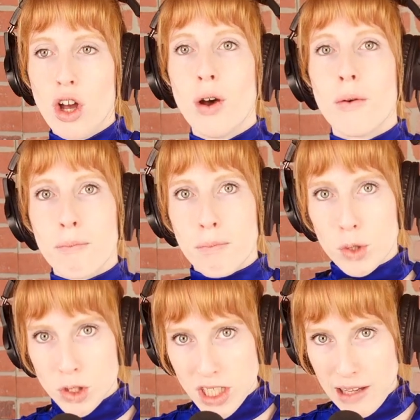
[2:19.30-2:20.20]

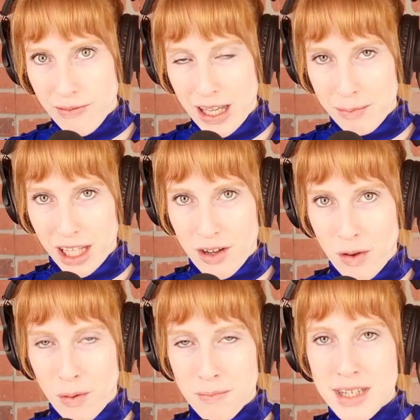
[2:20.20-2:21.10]
multifamily
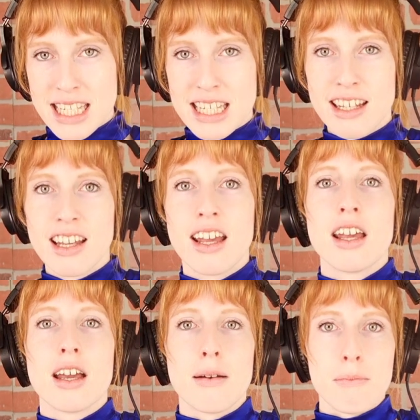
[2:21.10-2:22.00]
homes,
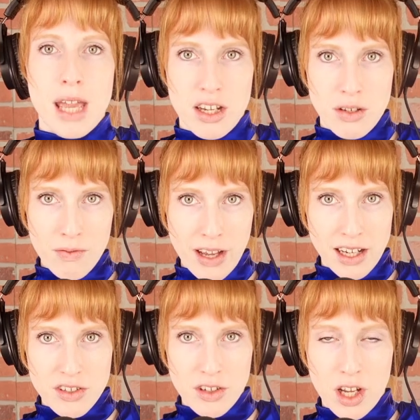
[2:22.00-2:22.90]

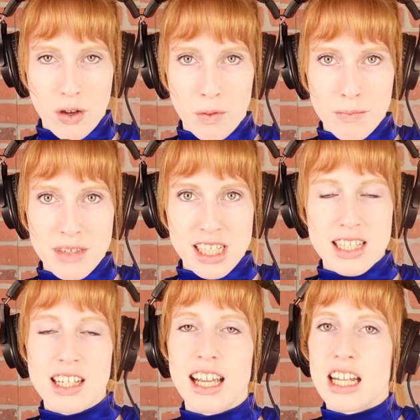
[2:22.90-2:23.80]
manufactured homes,
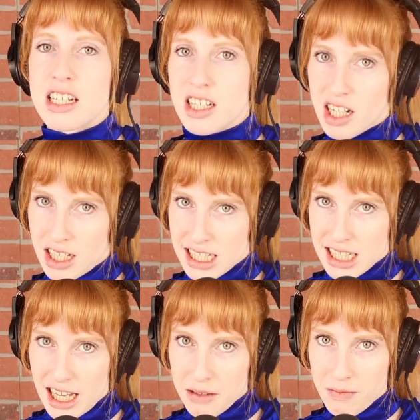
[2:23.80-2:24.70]
and just
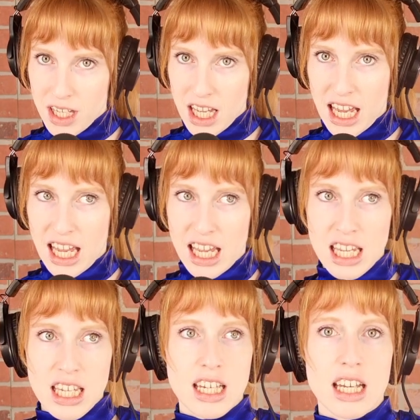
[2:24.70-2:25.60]
like VA,
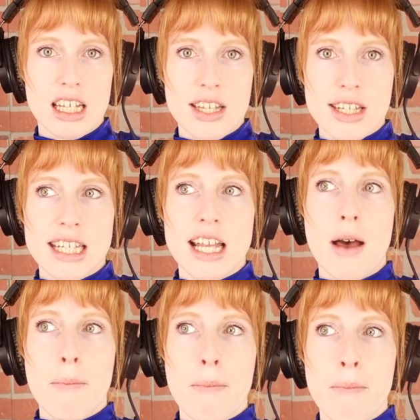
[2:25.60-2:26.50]

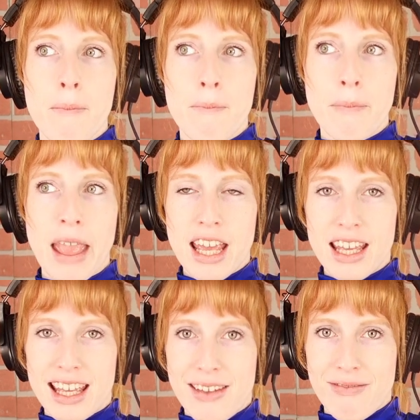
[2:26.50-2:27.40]
some,
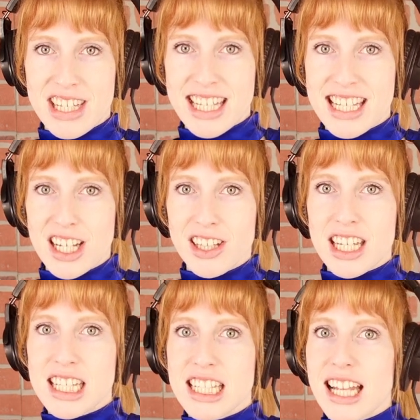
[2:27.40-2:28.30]
emphasis on the
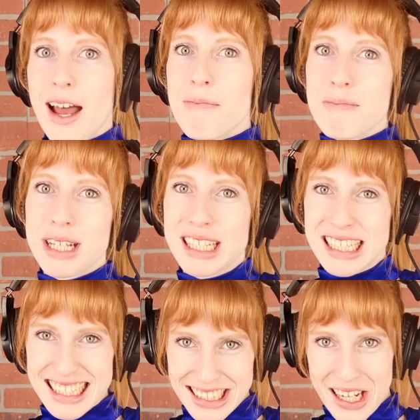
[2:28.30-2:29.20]
some,
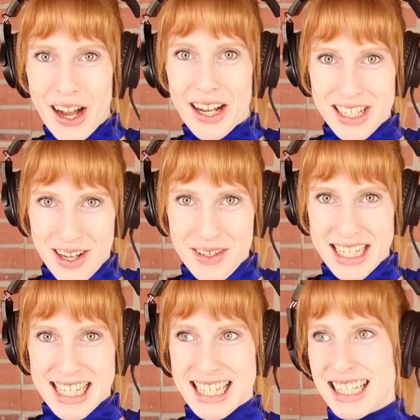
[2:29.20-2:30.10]
condos.